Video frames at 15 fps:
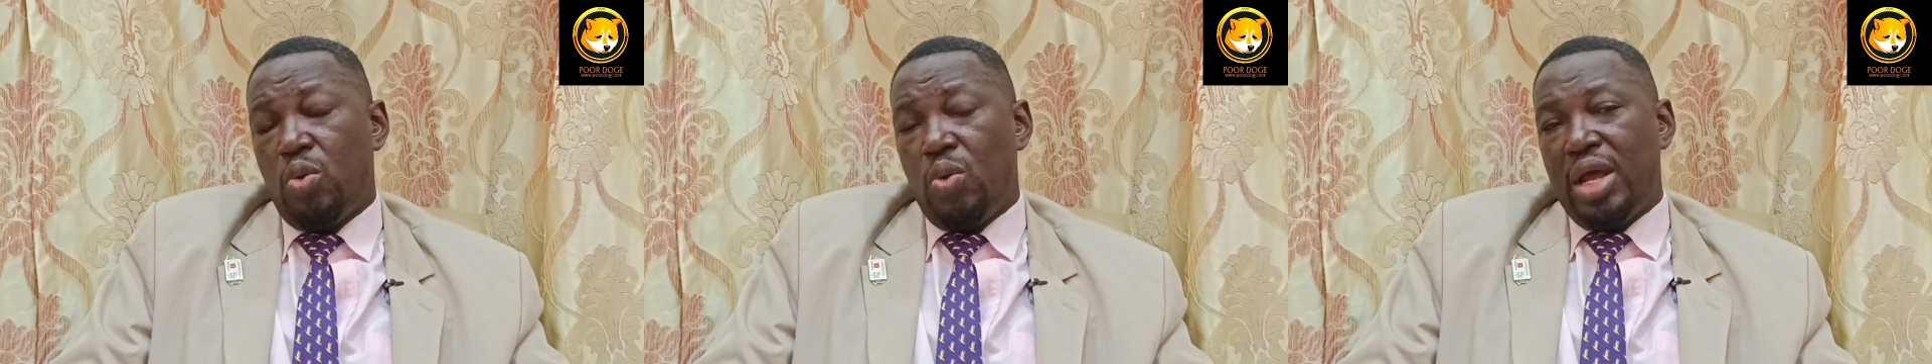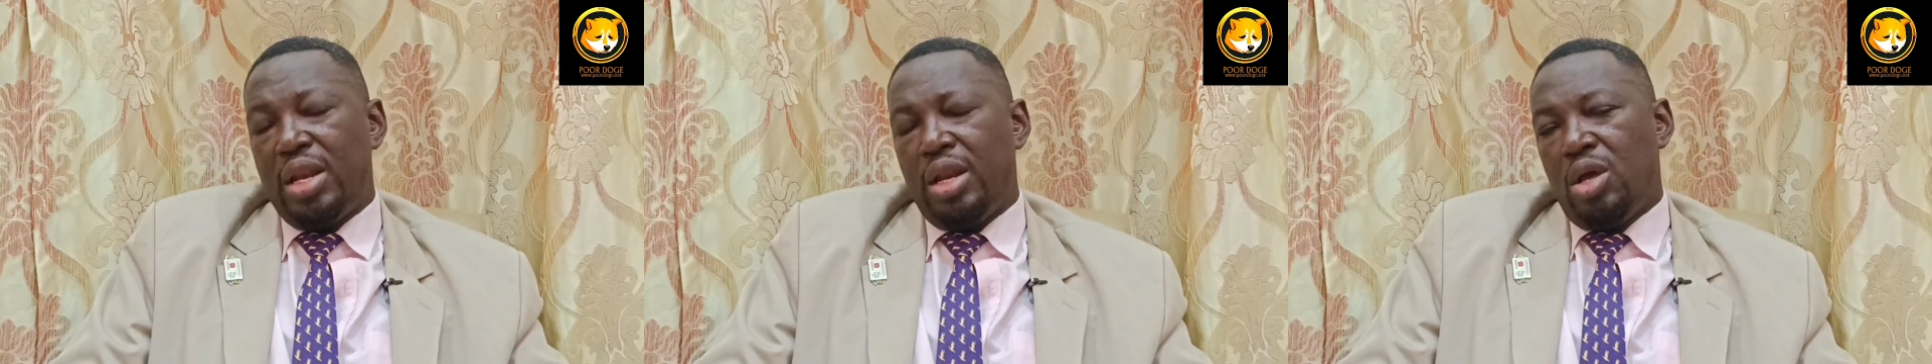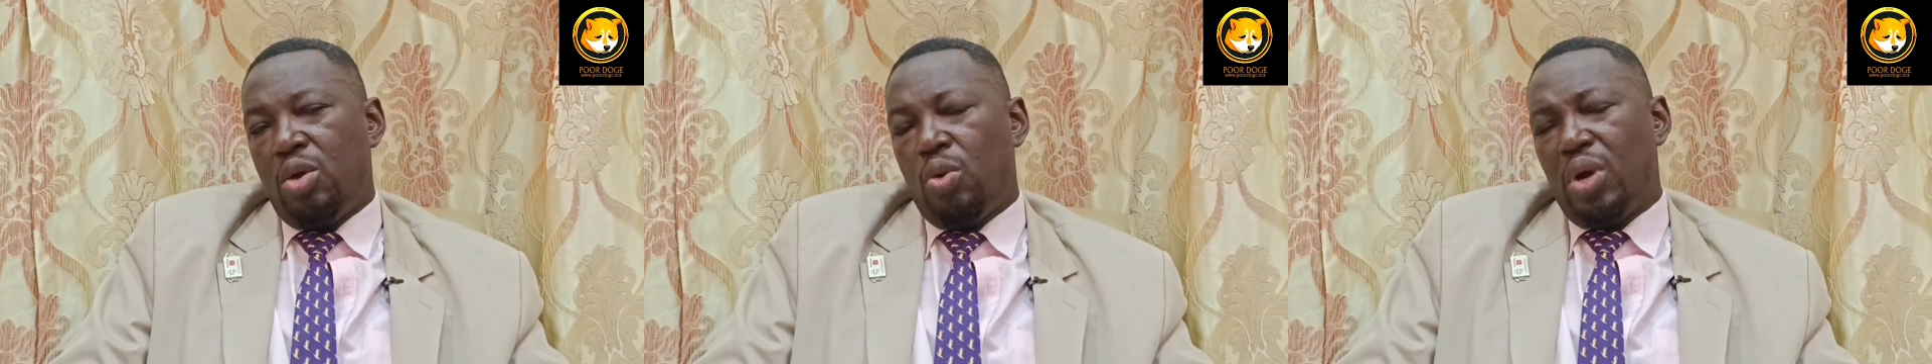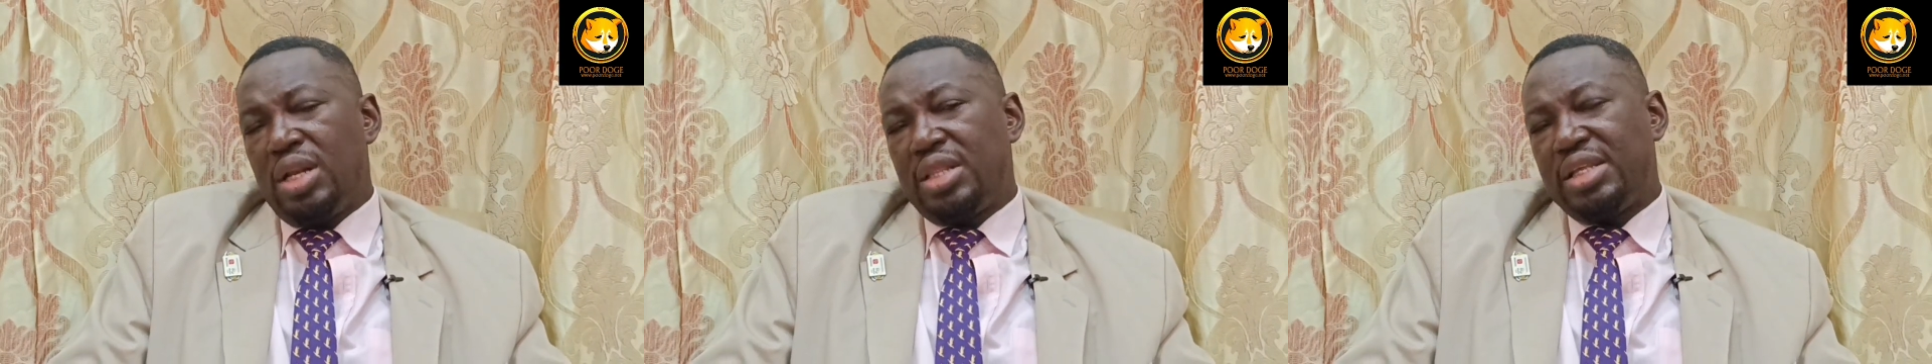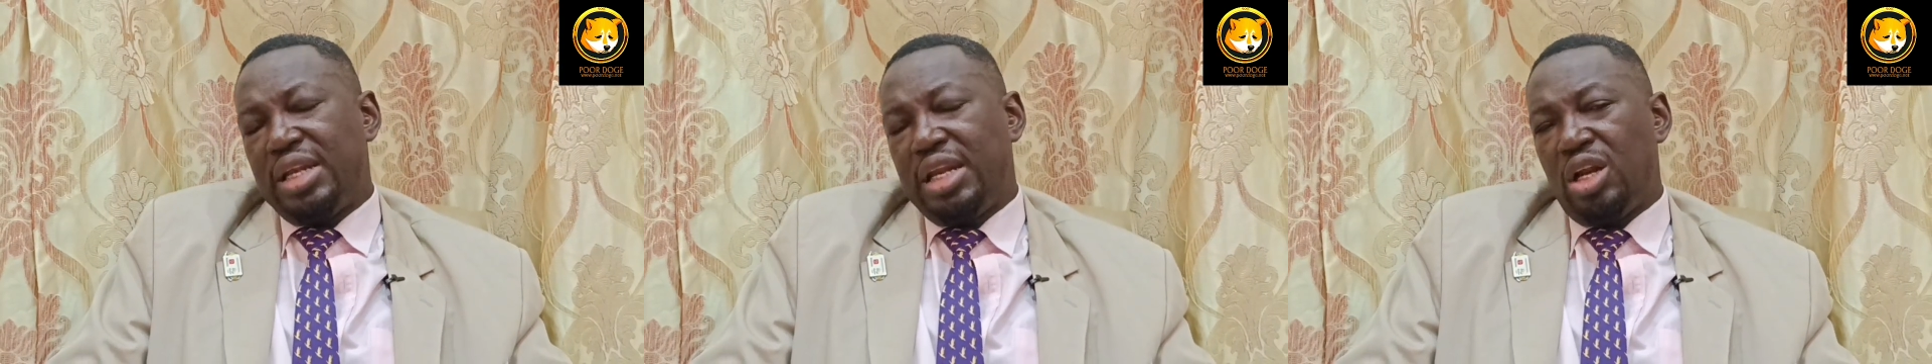Well,
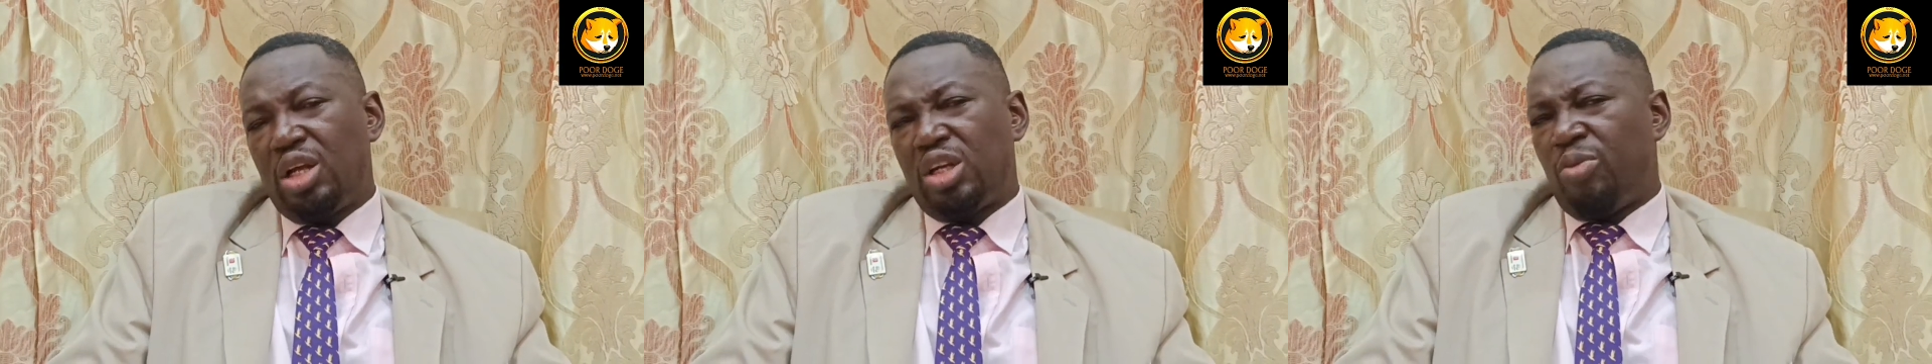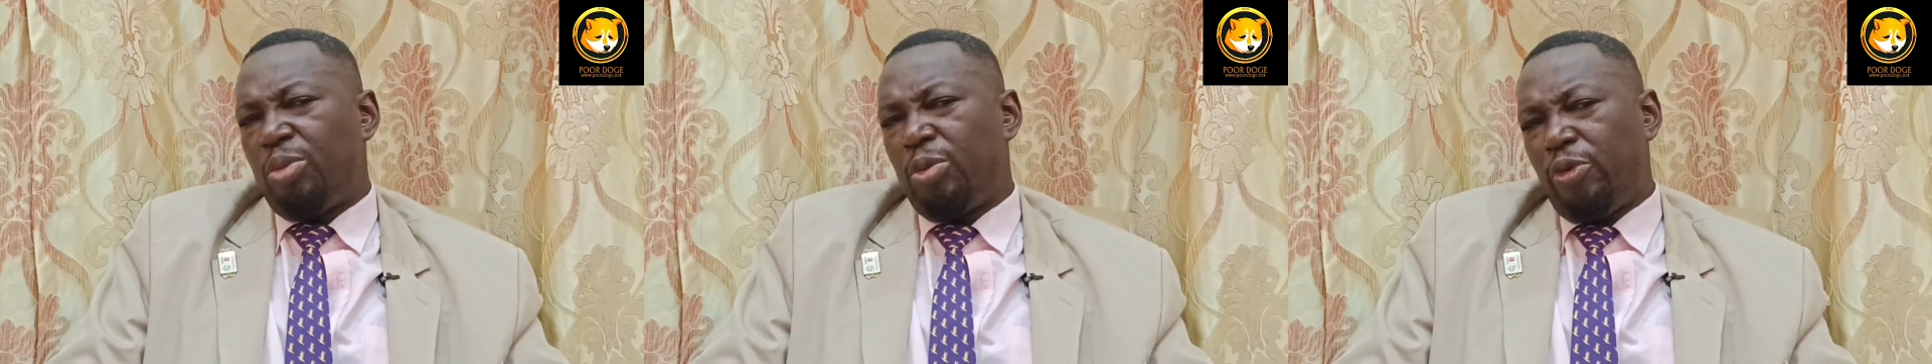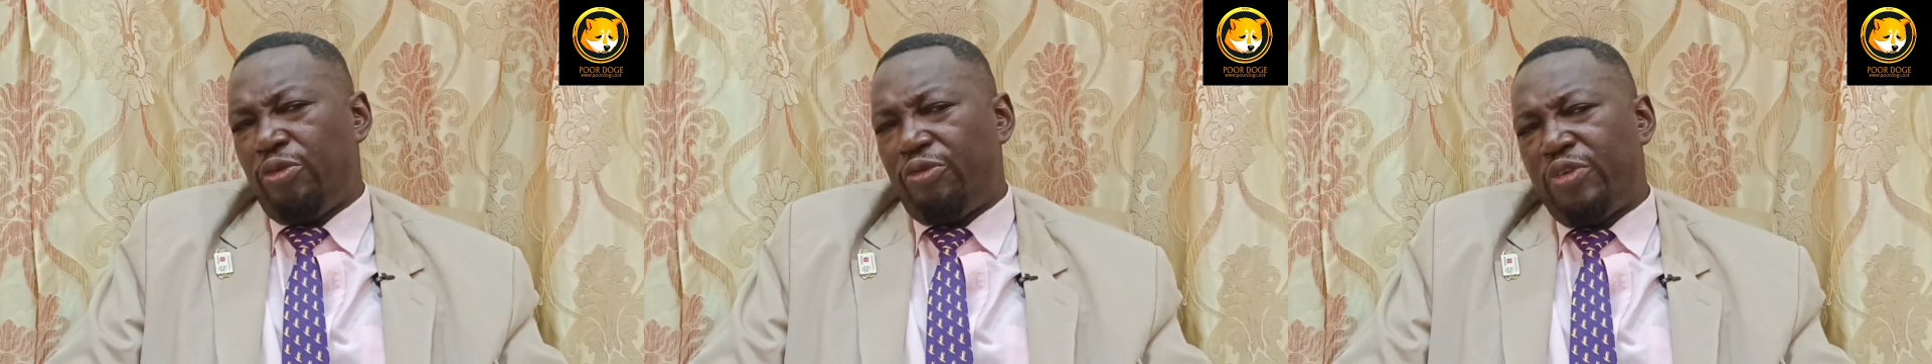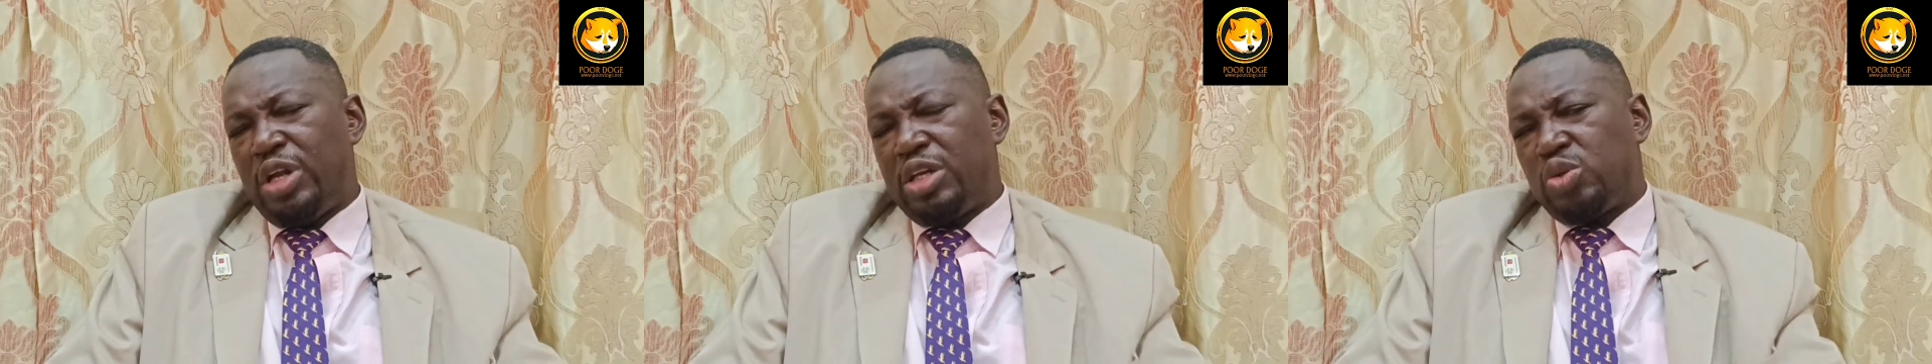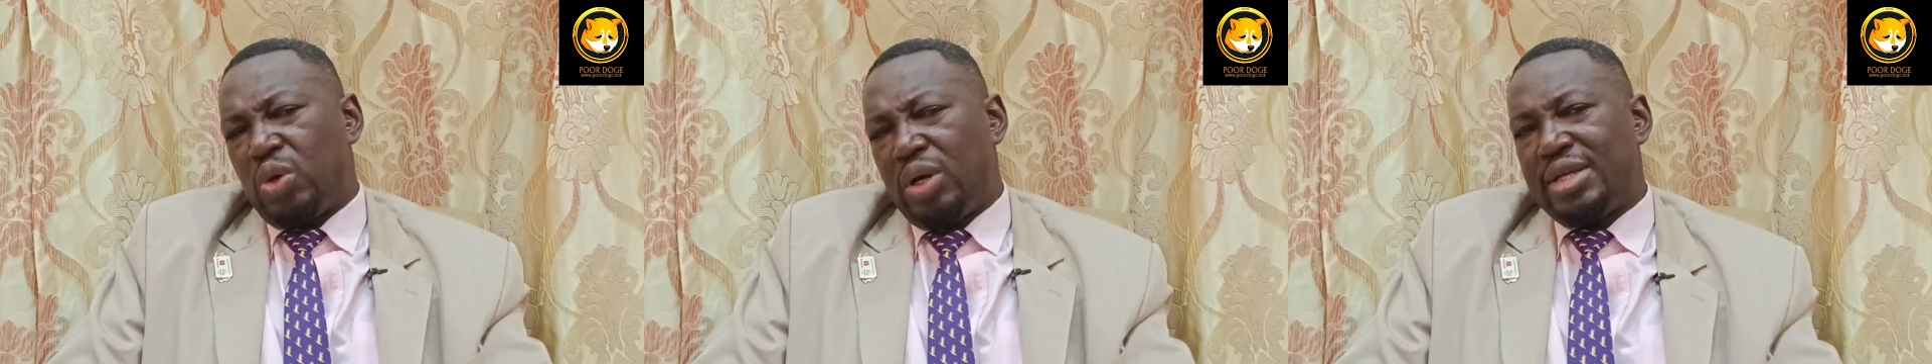one thing a lot of people
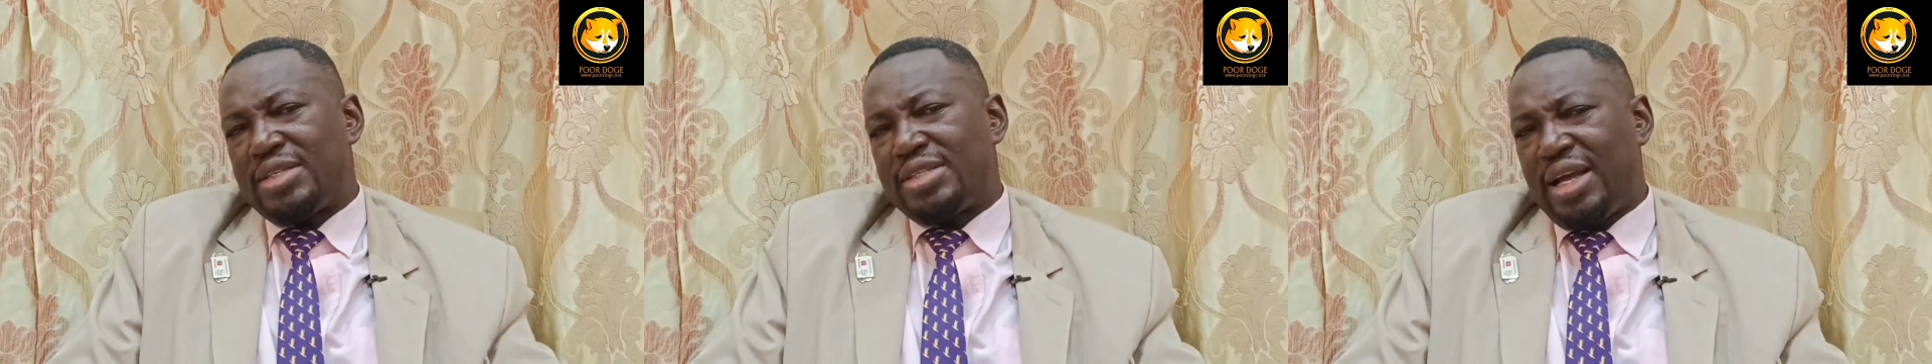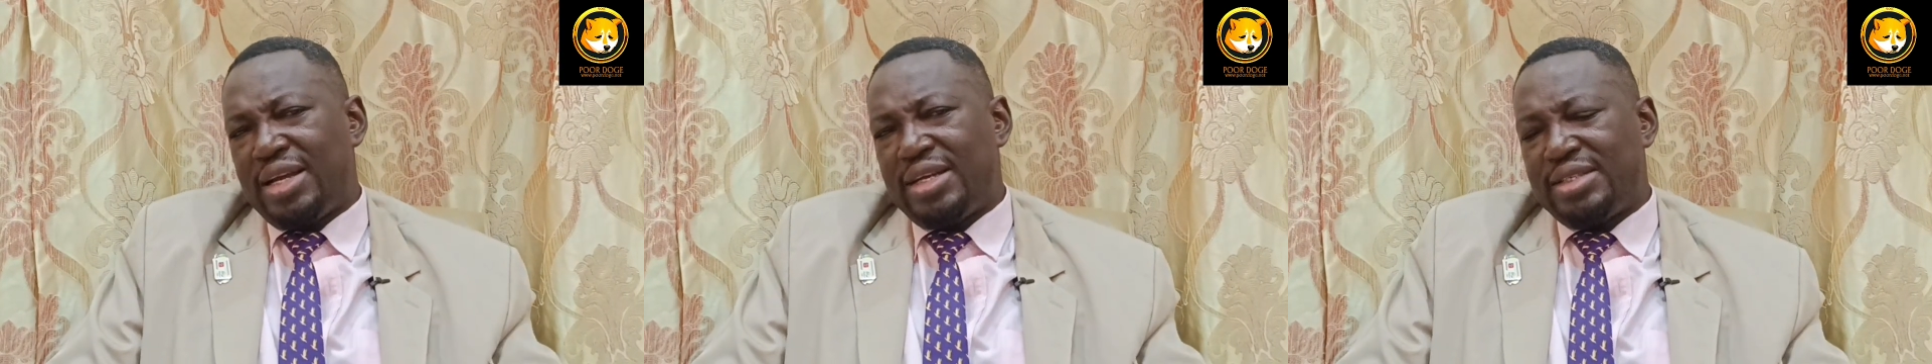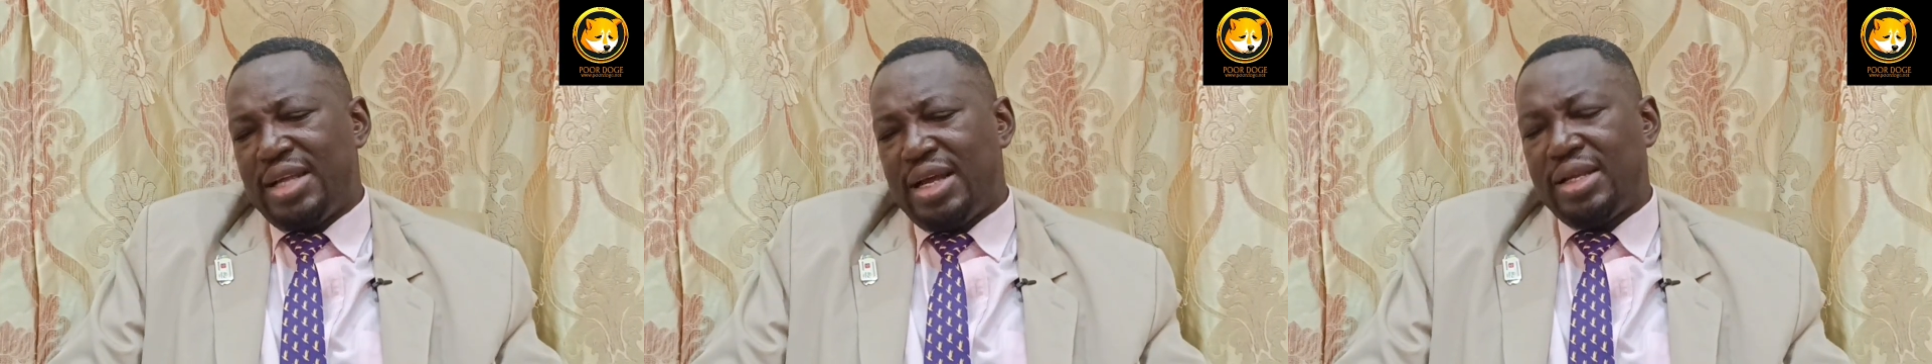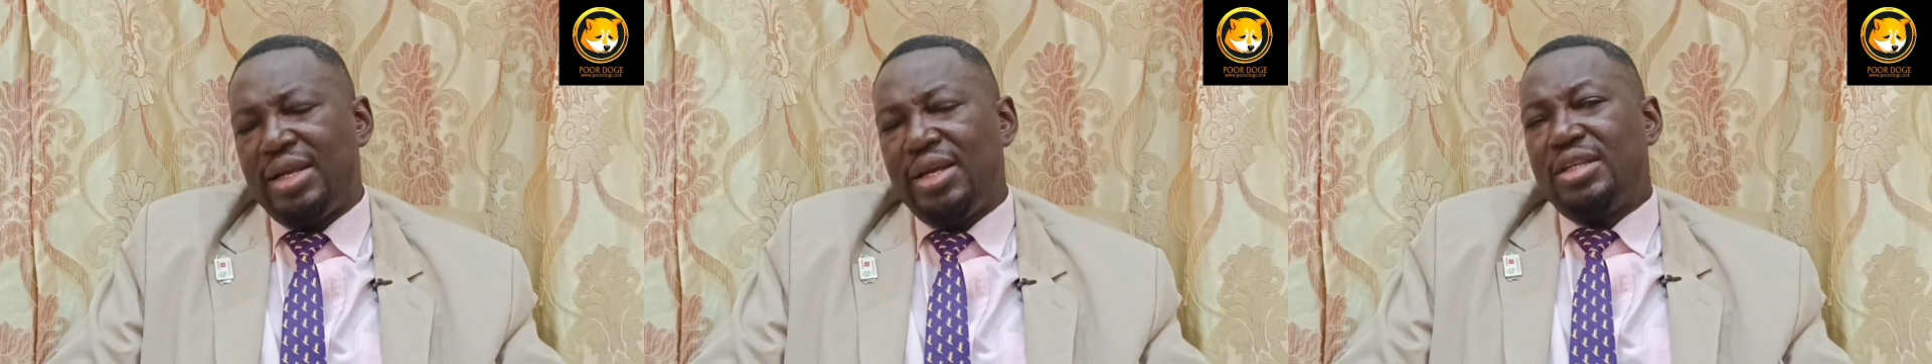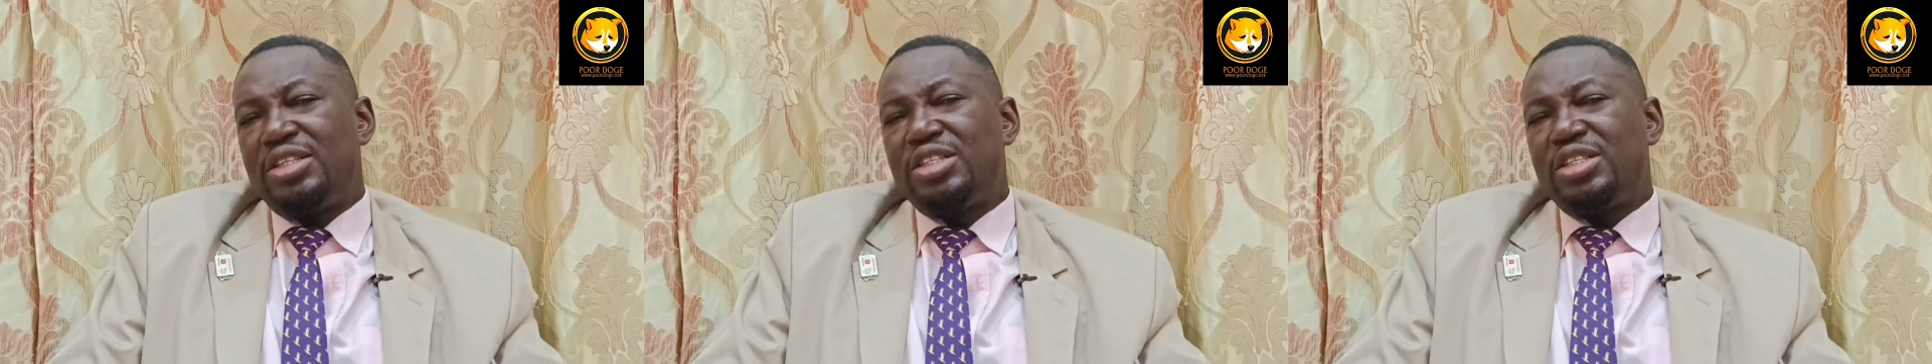fail to understand is that